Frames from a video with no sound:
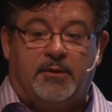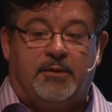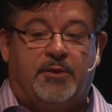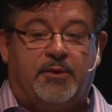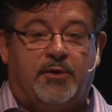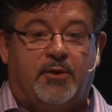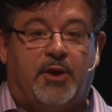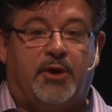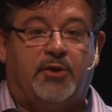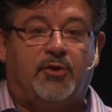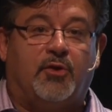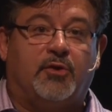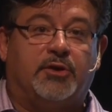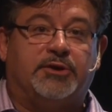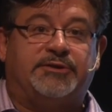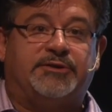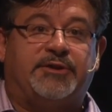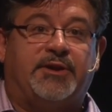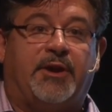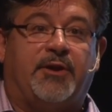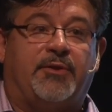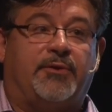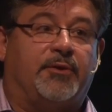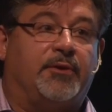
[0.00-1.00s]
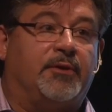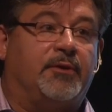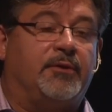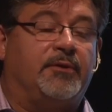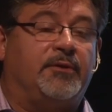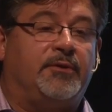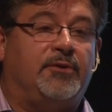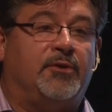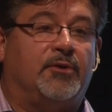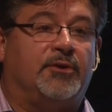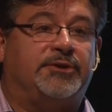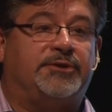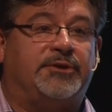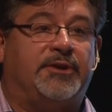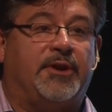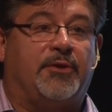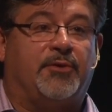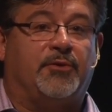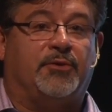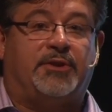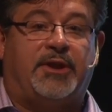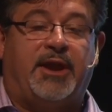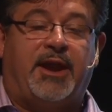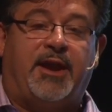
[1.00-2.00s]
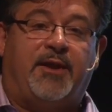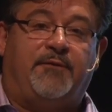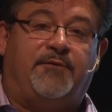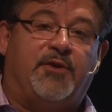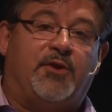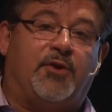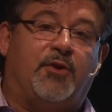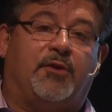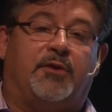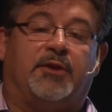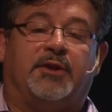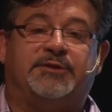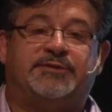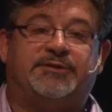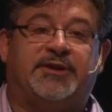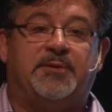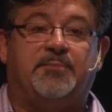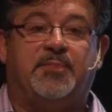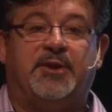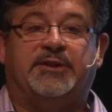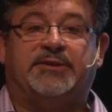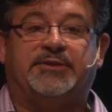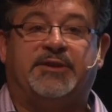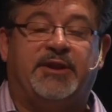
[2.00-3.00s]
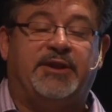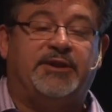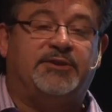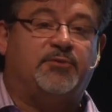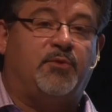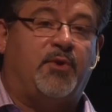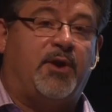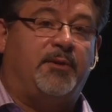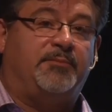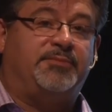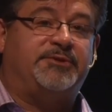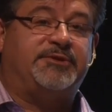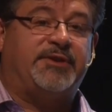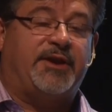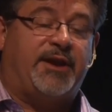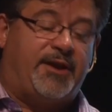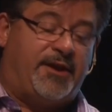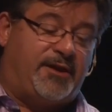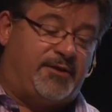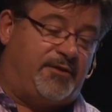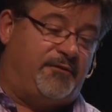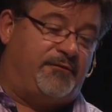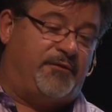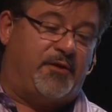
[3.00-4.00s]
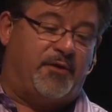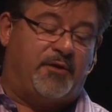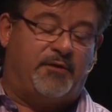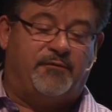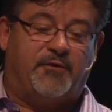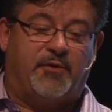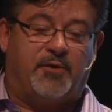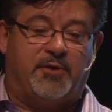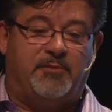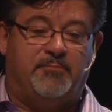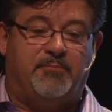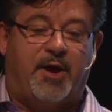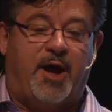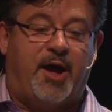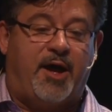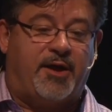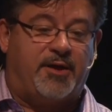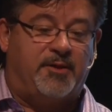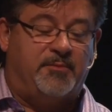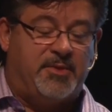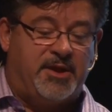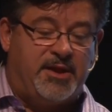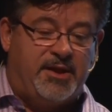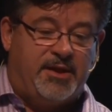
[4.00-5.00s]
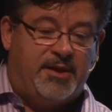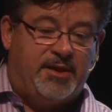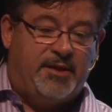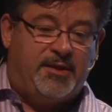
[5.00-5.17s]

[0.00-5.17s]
I noticed the other day, if you go to the CBC's website, at the very, very bottom,